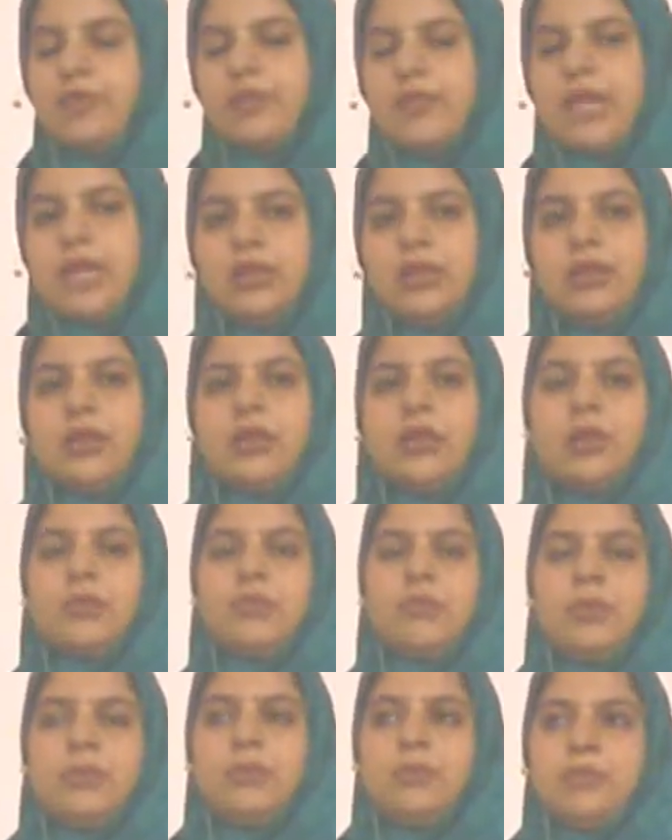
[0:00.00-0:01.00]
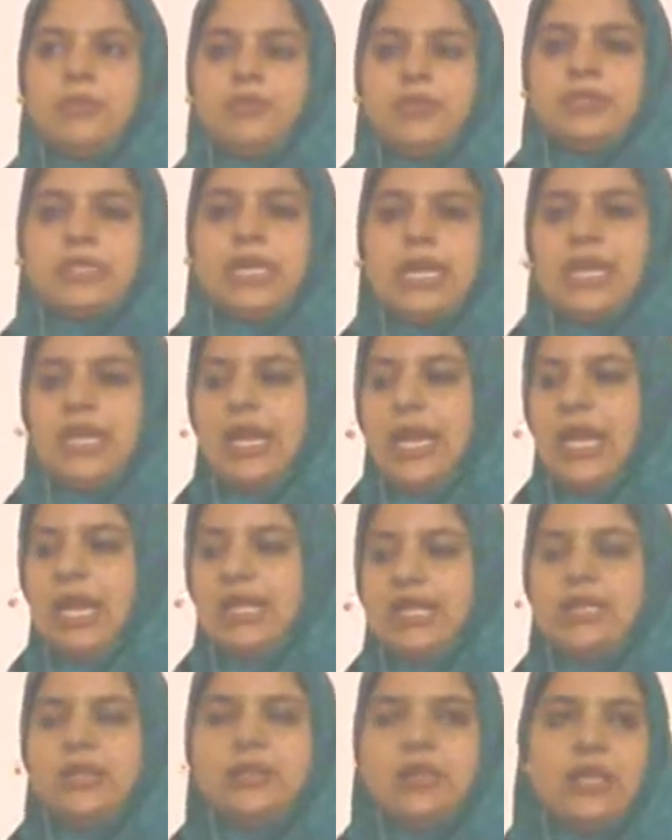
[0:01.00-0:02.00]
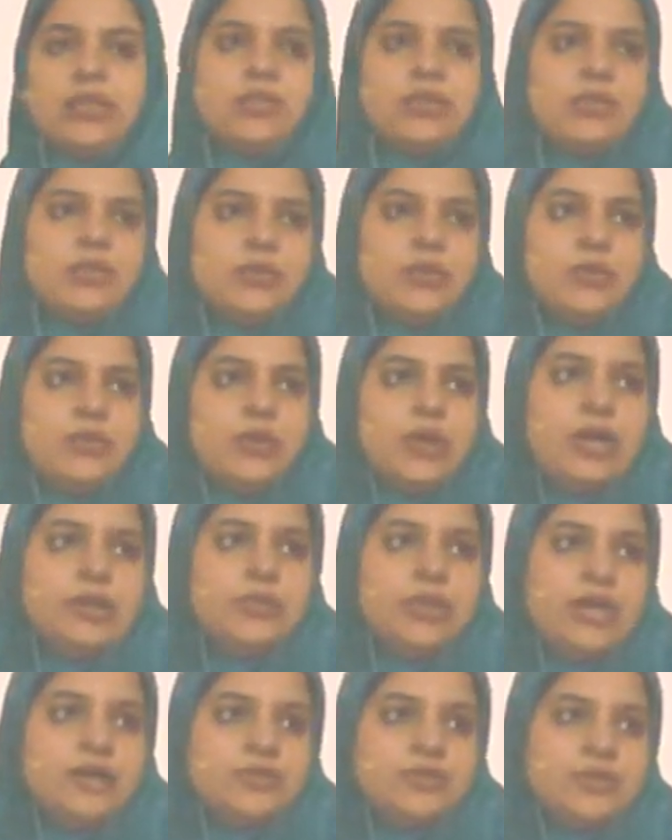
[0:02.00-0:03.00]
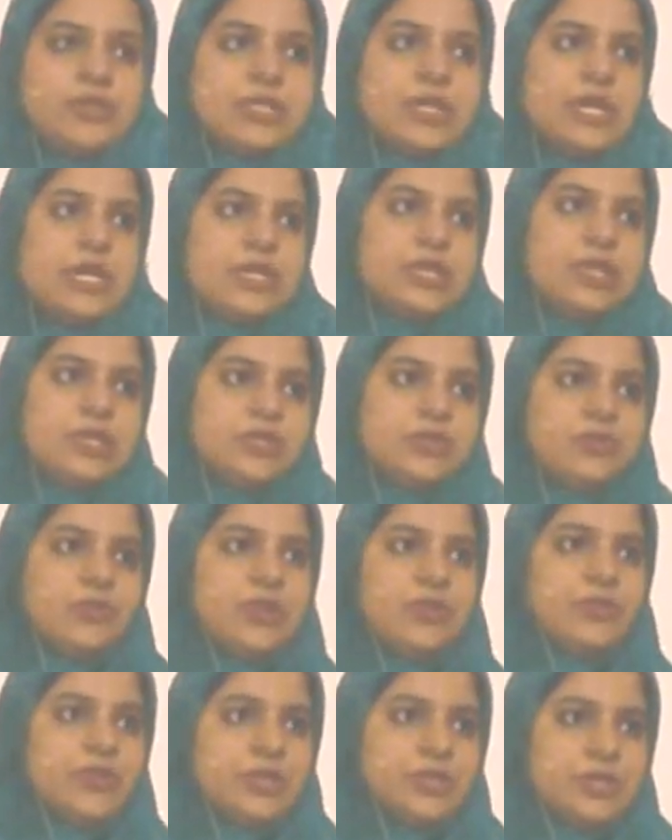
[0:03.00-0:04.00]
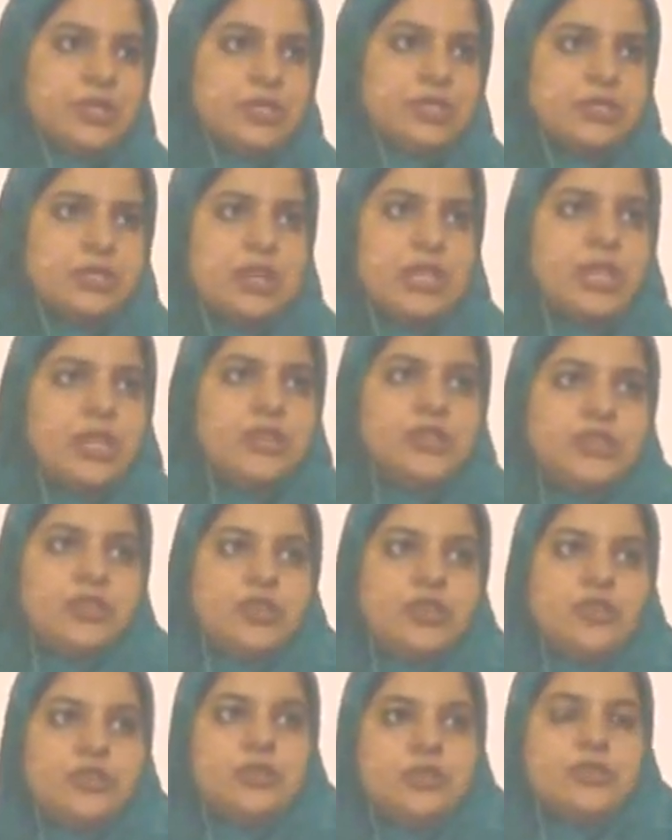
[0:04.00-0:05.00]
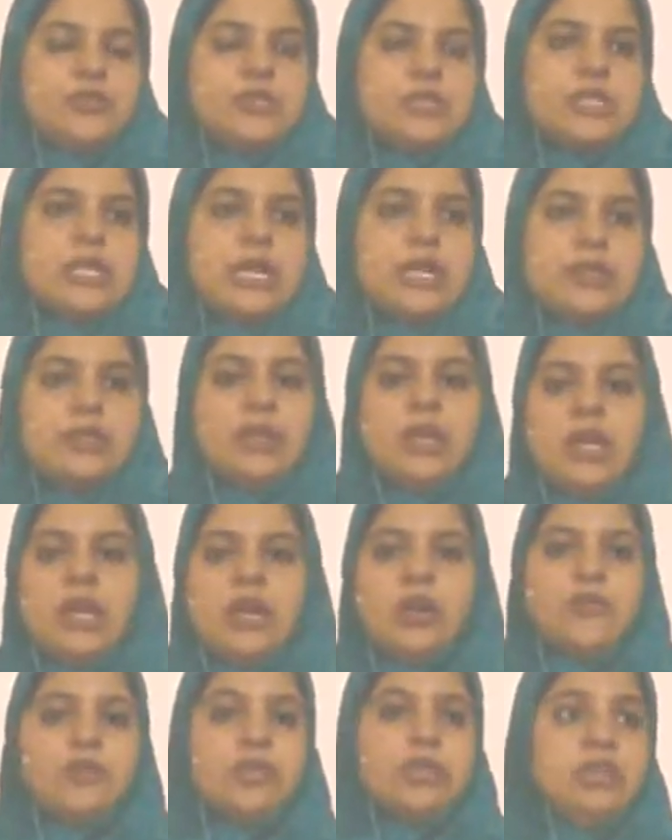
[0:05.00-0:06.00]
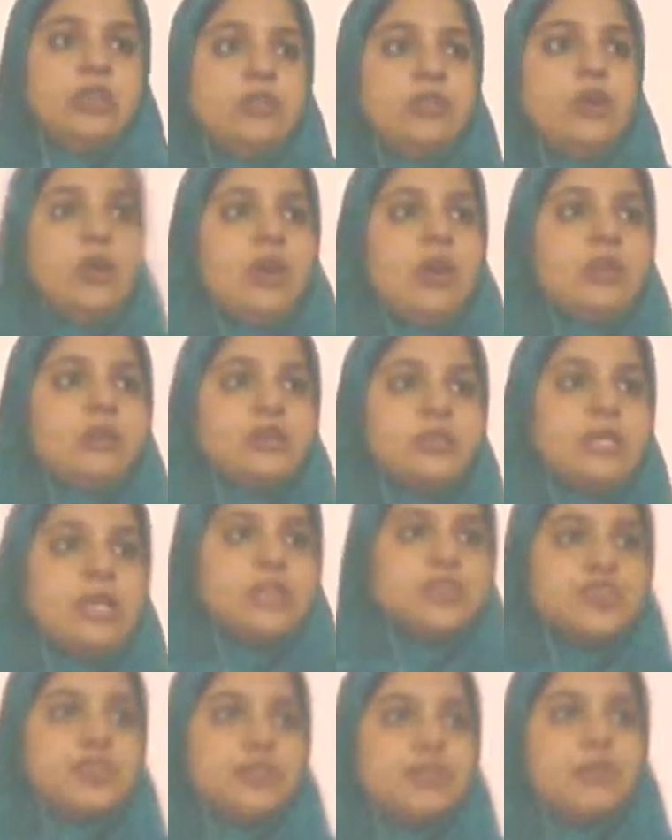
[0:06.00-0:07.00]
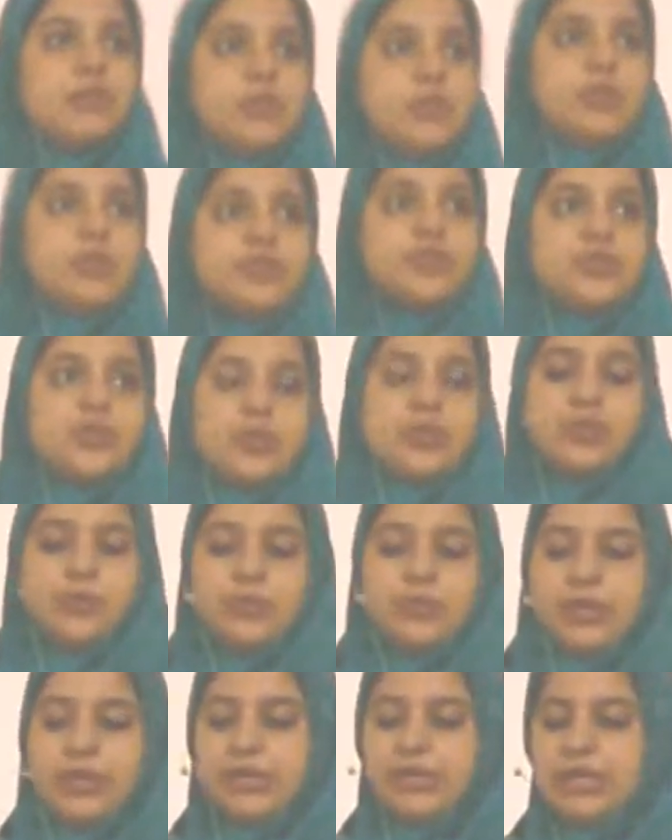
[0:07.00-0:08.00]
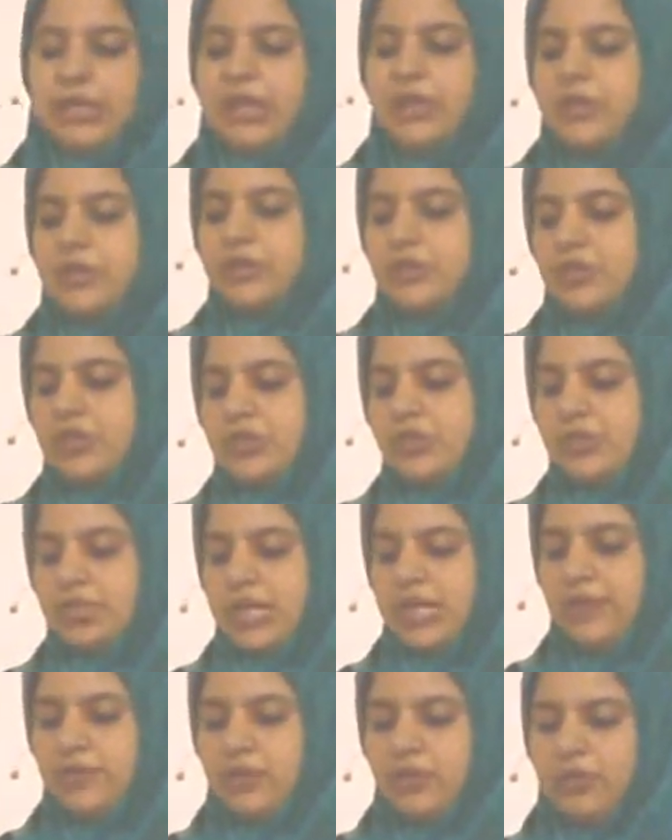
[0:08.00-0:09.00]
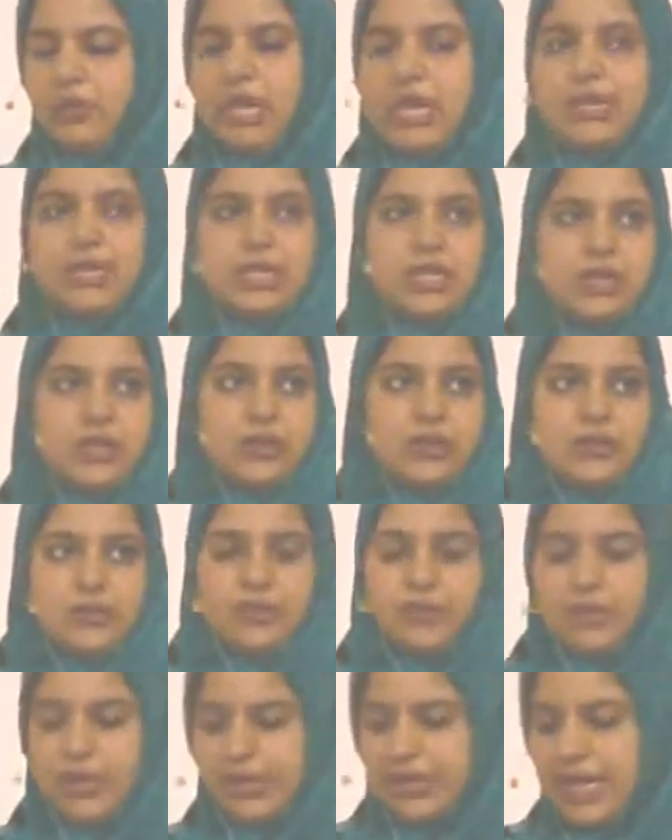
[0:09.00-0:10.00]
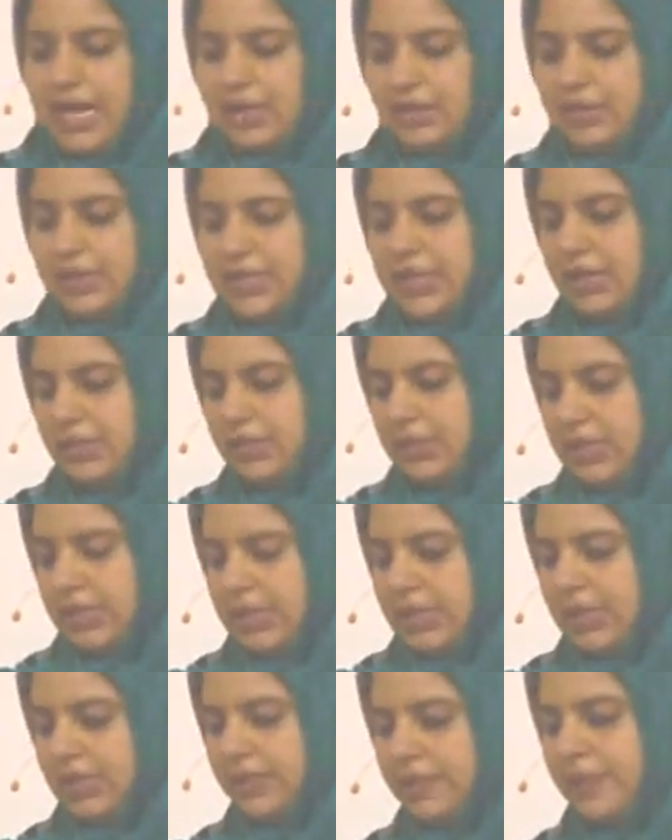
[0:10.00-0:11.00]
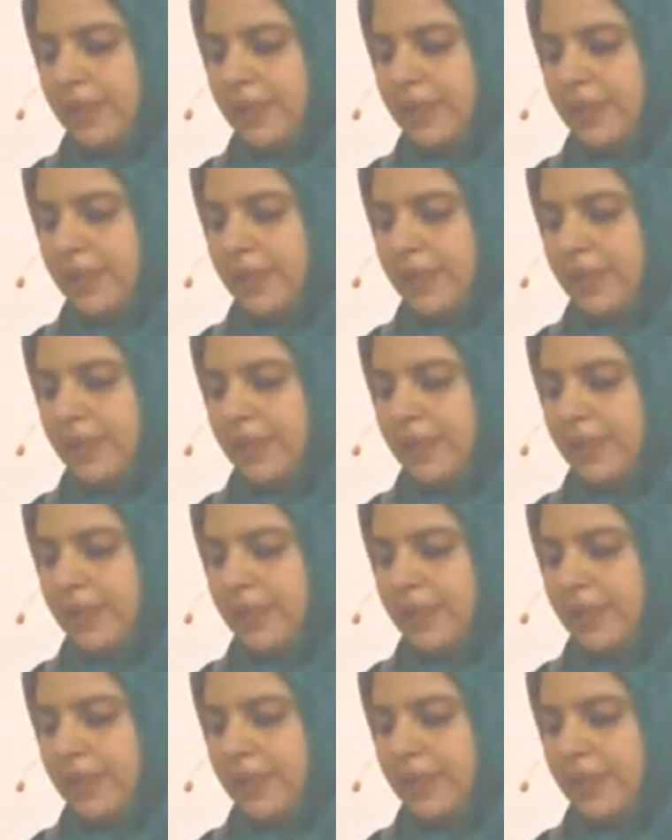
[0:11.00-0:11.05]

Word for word: Then people recite any length of the Quran. You have to recite at least three verses. So you could recite a really long section or a shorter one. So just to give you an idea of what that would sound like.